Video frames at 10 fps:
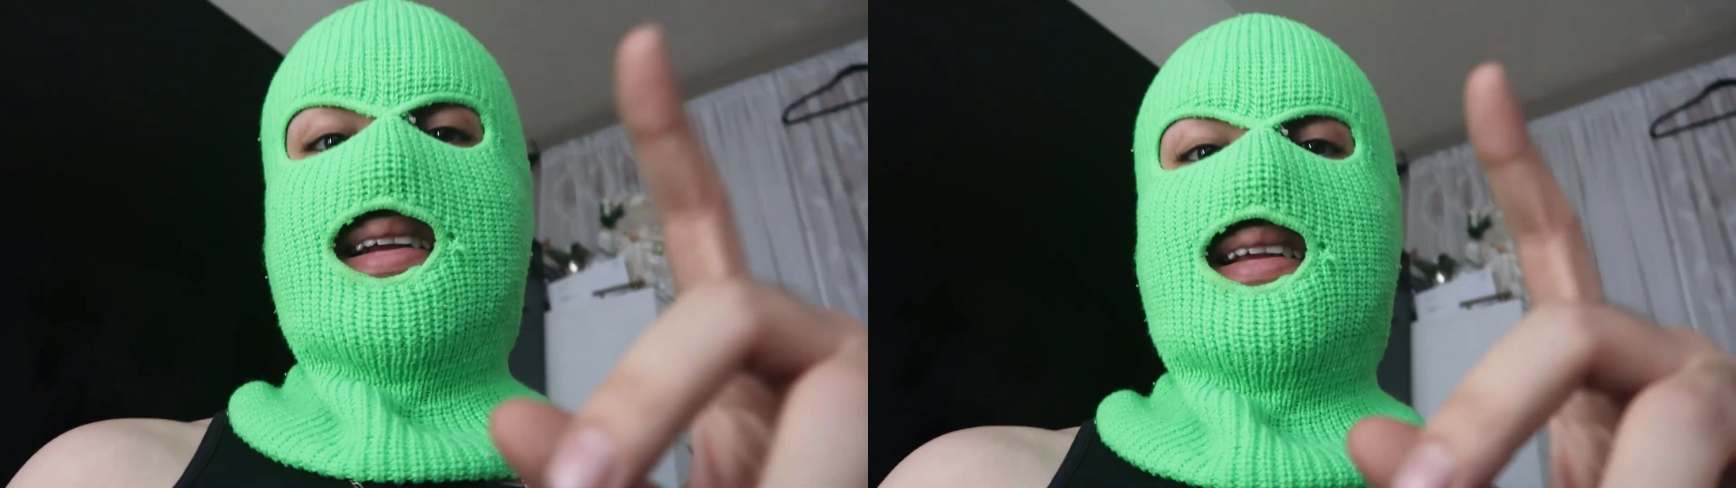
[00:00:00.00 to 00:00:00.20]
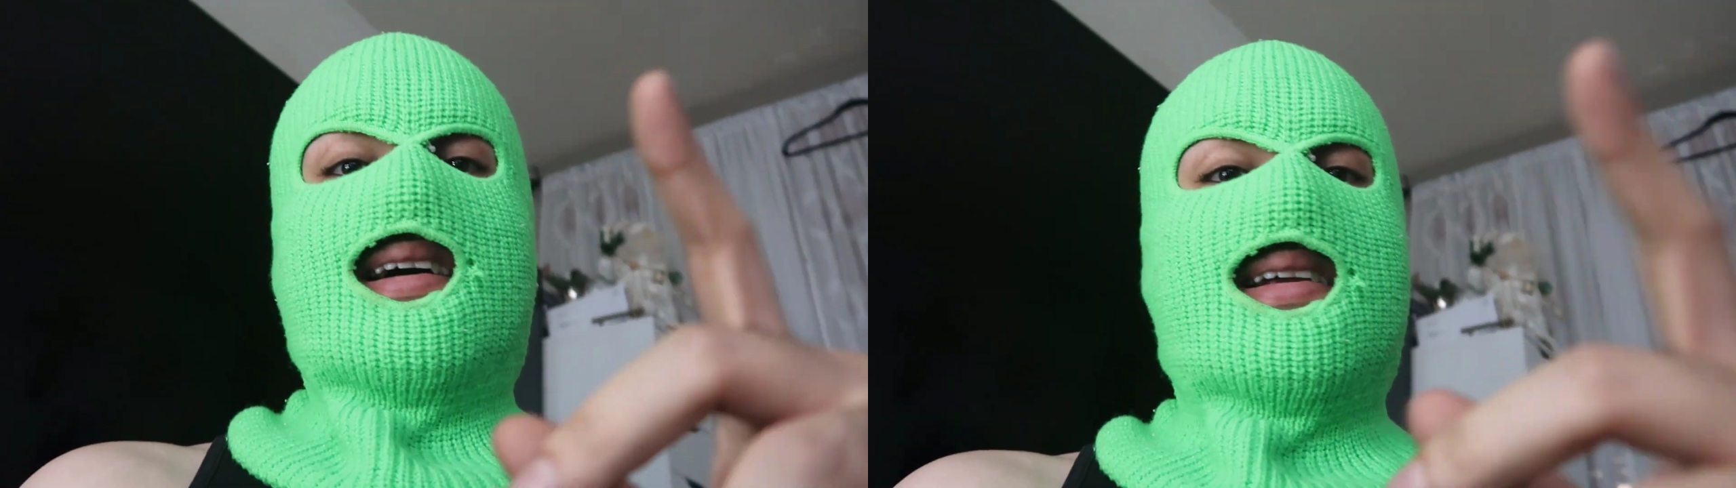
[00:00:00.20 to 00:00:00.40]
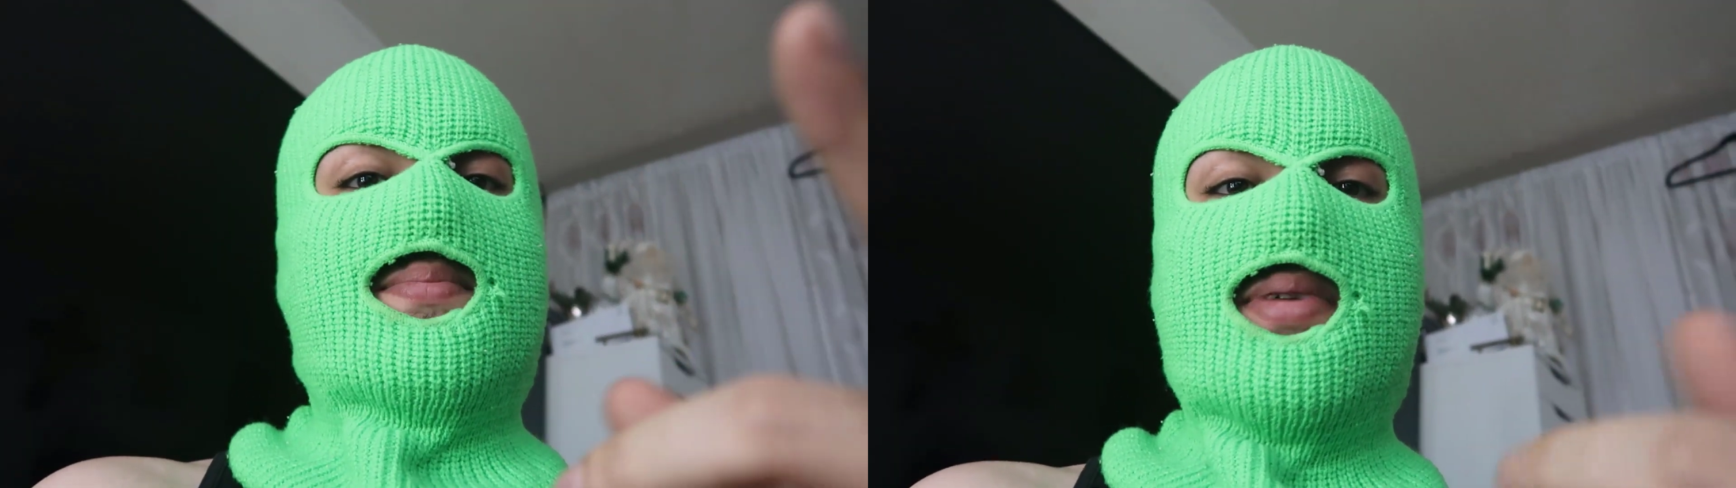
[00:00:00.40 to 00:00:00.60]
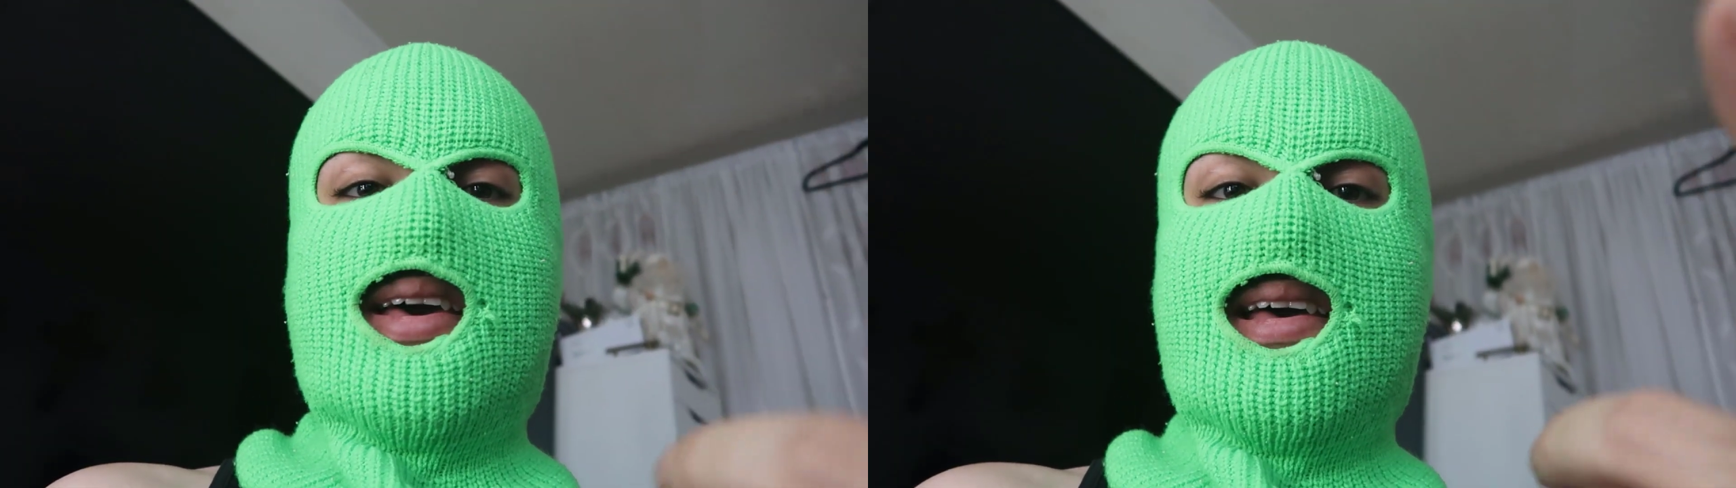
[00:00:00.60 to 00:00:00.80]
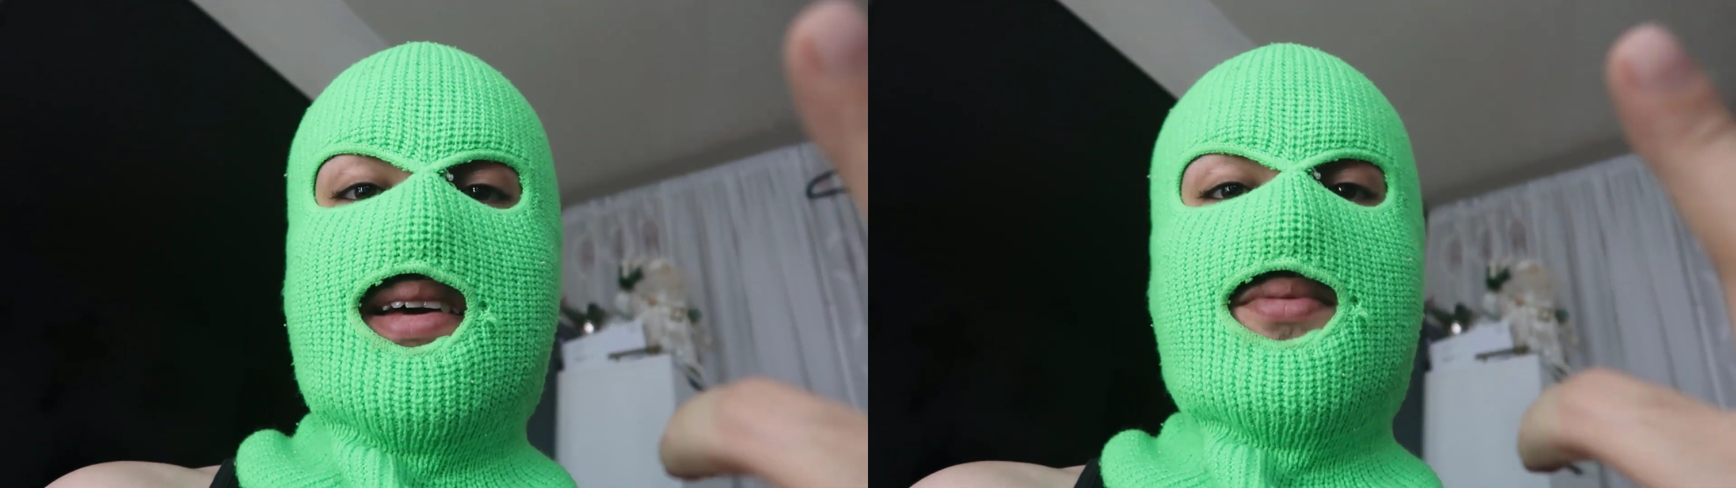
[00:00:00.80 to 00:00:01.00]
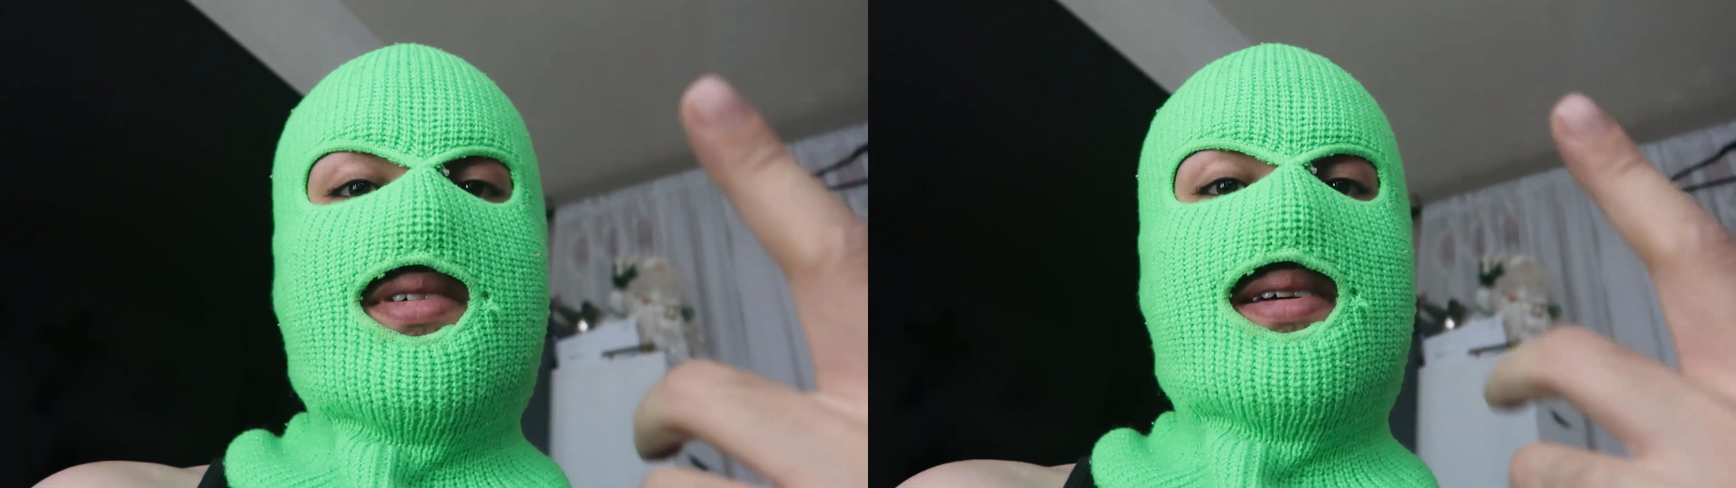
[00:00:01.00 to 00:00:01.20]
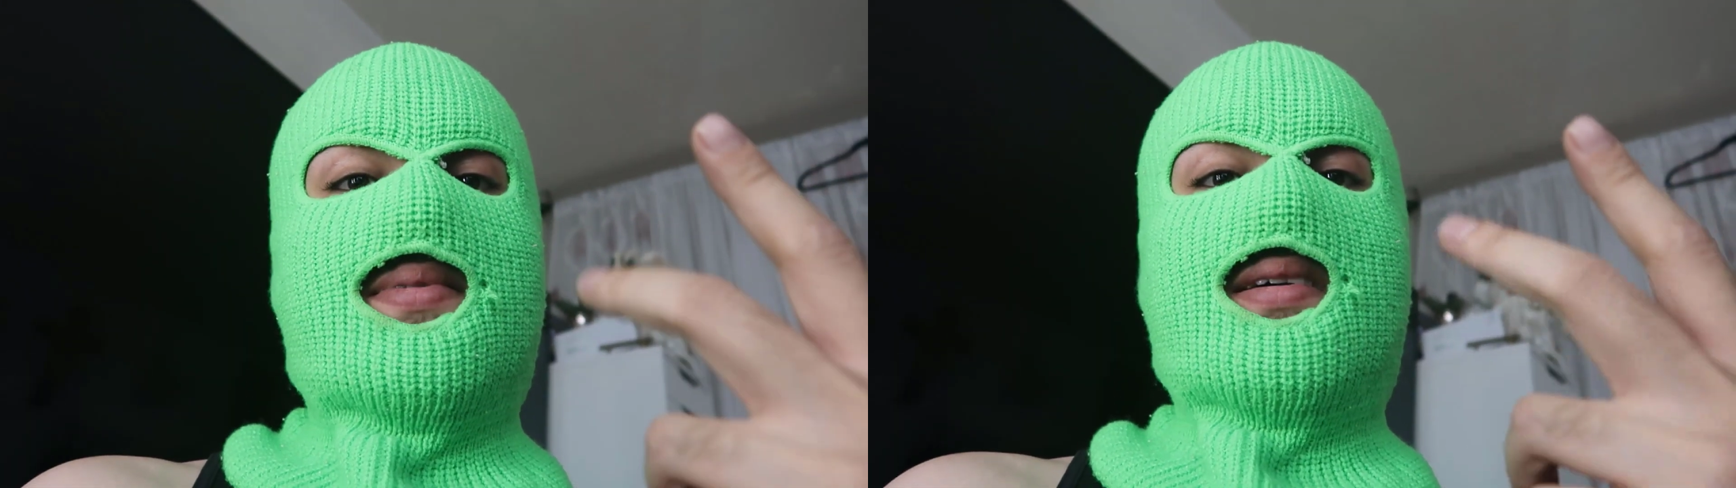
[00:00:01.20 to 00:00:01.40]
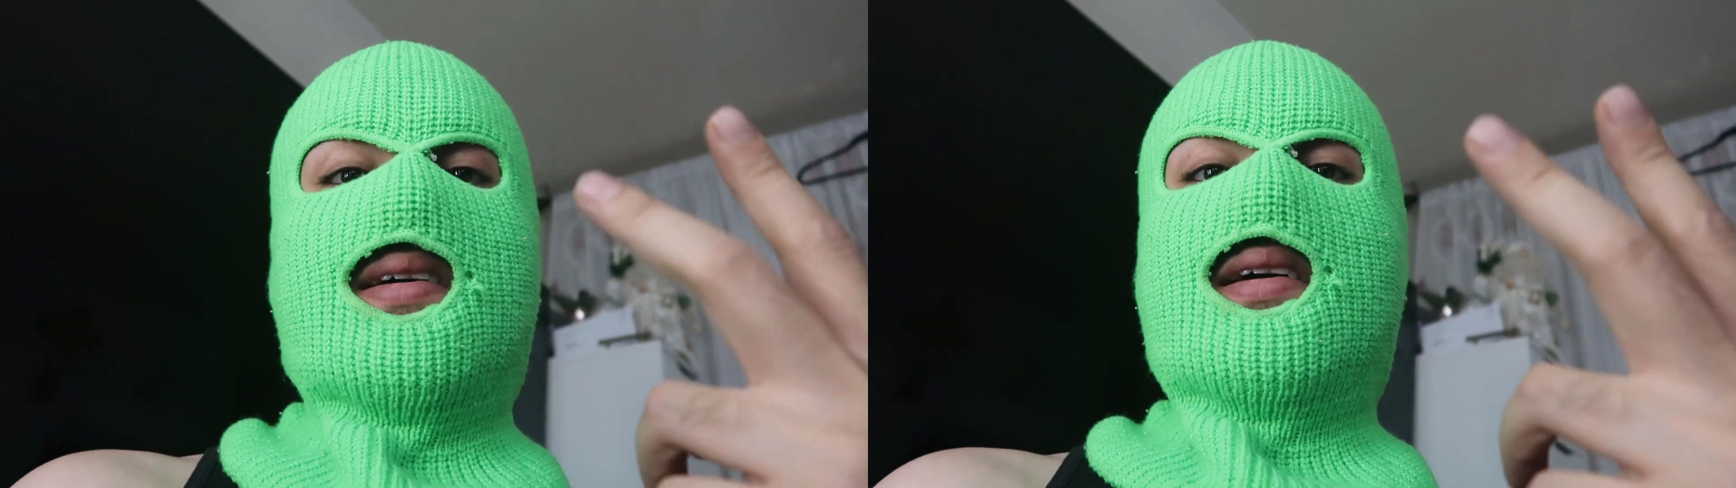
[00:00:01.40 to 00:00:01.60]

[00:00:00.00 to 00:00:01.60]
Not a pen rip.